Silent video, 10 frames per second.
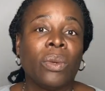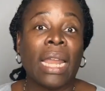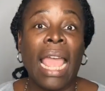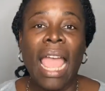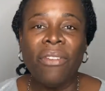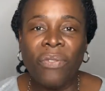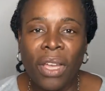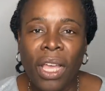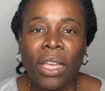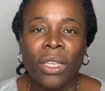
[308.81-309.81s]

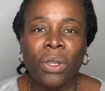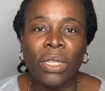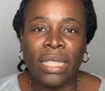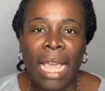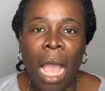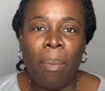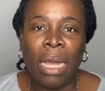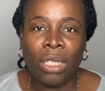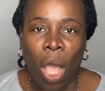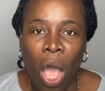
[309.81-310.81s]
whatever you say
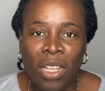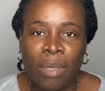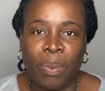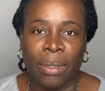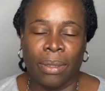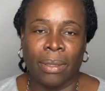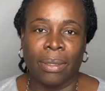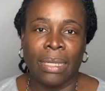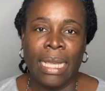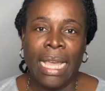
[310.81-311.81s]
about your
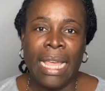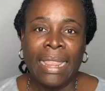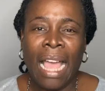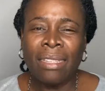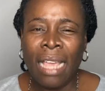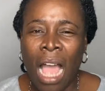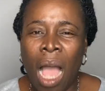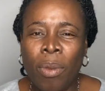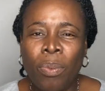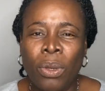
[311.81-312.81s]
husband, that's
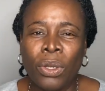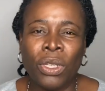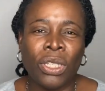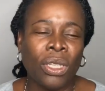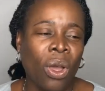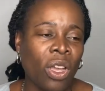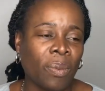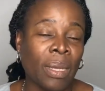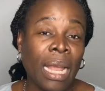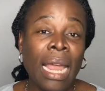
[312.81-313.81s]
how people are going to see your
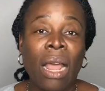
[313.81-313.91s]
husband.